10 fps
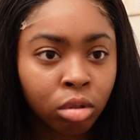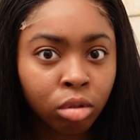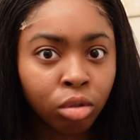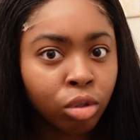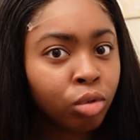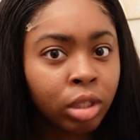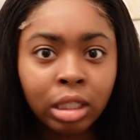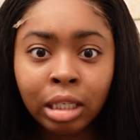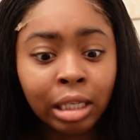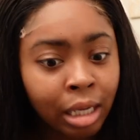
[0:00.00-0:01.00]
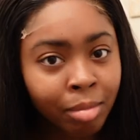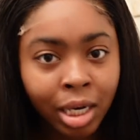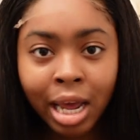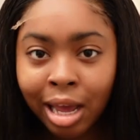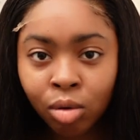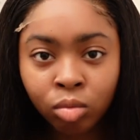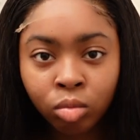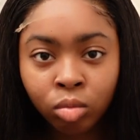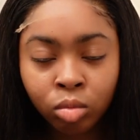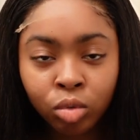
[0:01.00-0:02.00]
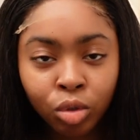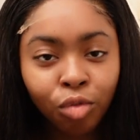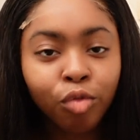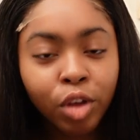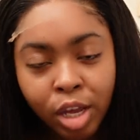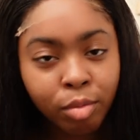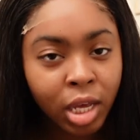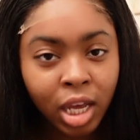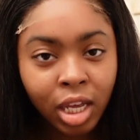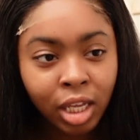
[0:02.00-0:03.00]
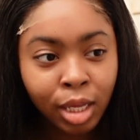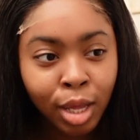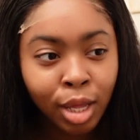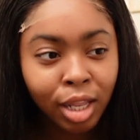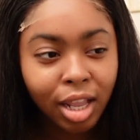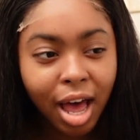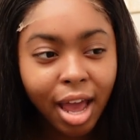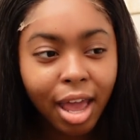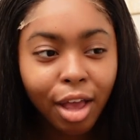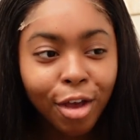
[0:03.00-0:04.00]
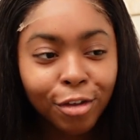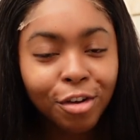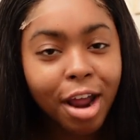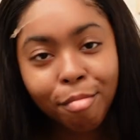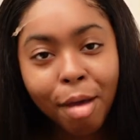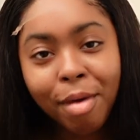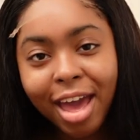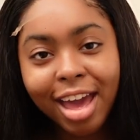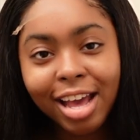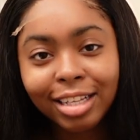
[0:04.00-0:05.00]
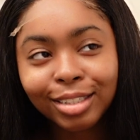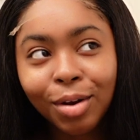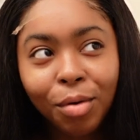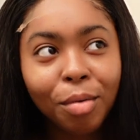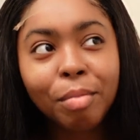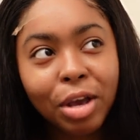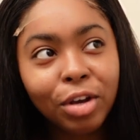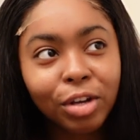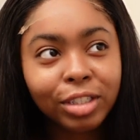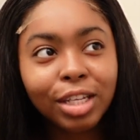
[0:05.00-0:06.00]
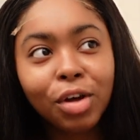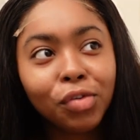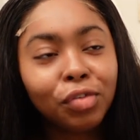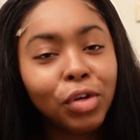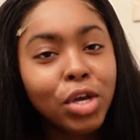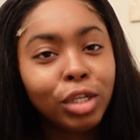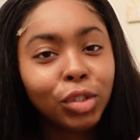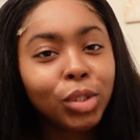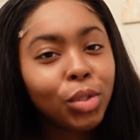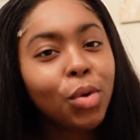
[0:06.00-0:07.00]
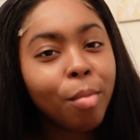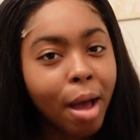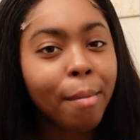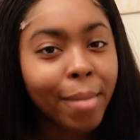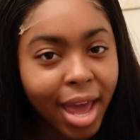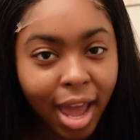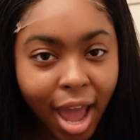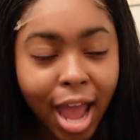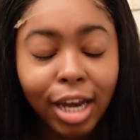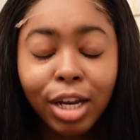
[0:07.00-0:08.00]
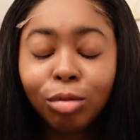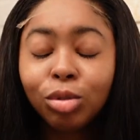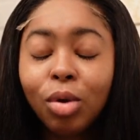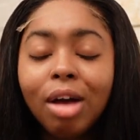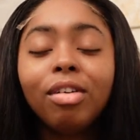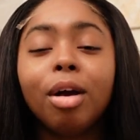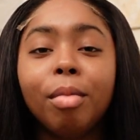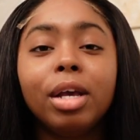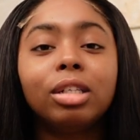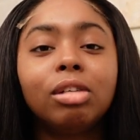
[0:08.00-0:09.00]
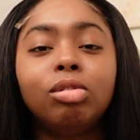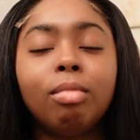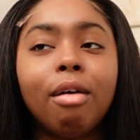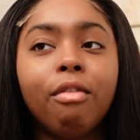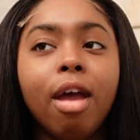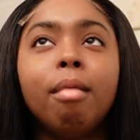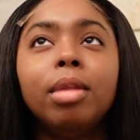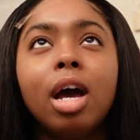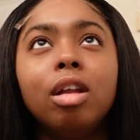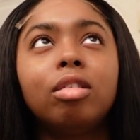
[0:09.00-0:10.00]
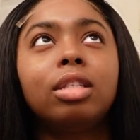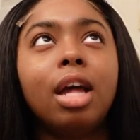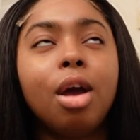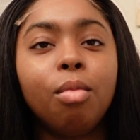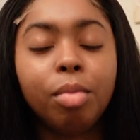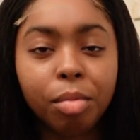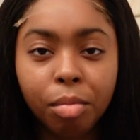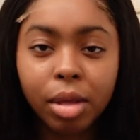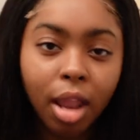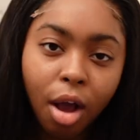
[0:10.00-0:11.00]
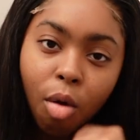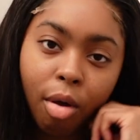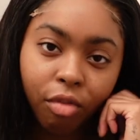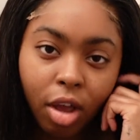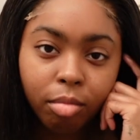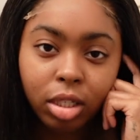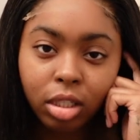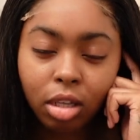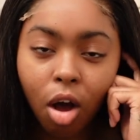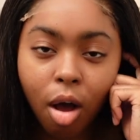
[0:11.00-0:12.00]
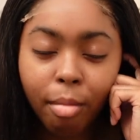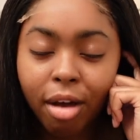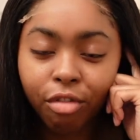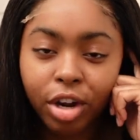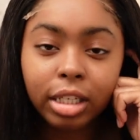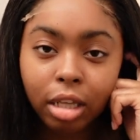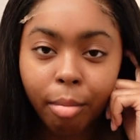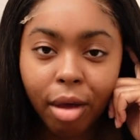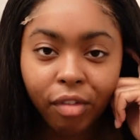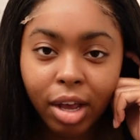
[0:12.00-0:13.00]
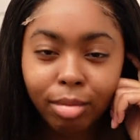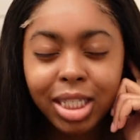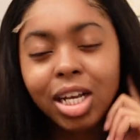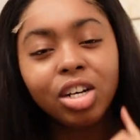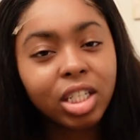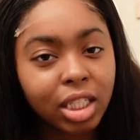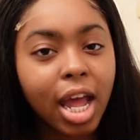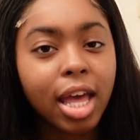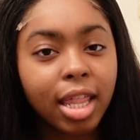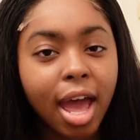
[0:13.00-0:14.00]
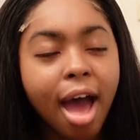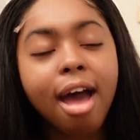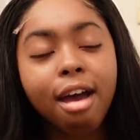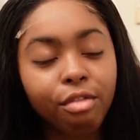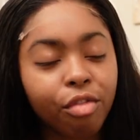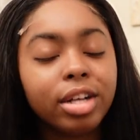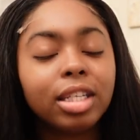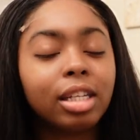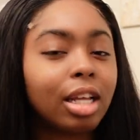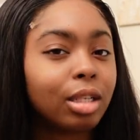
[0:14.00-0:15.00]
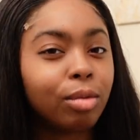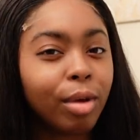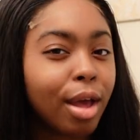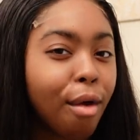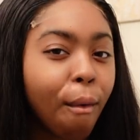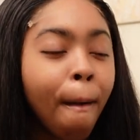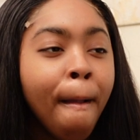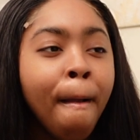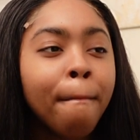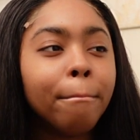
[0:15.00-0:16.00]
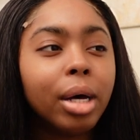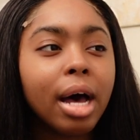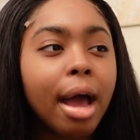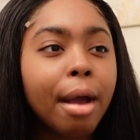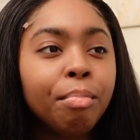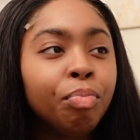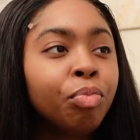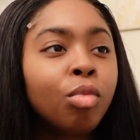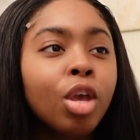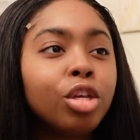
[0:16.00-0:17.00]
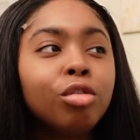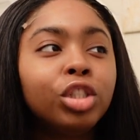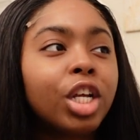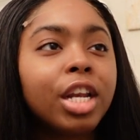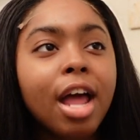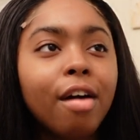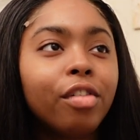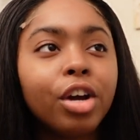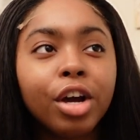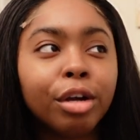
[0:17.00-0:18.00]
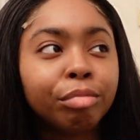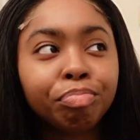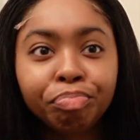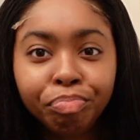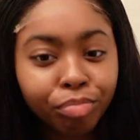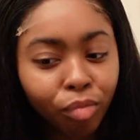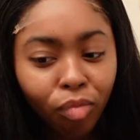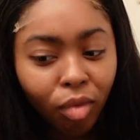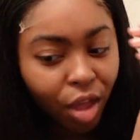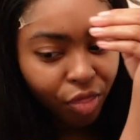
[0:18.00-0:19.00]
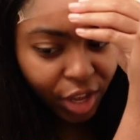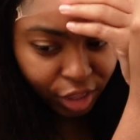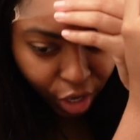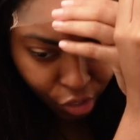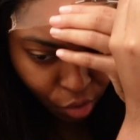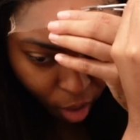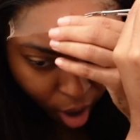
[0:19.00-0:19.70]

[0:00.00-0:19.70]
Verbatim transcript: Do you D me down? Do you feed me? Like, you're not my man, so don't compare yourself to my man. And don't you ever compare yourself to my family. understand when people be like, oh, my family's, uh, my friends are my families. understand that. I have friends like that as well. But you should never think that you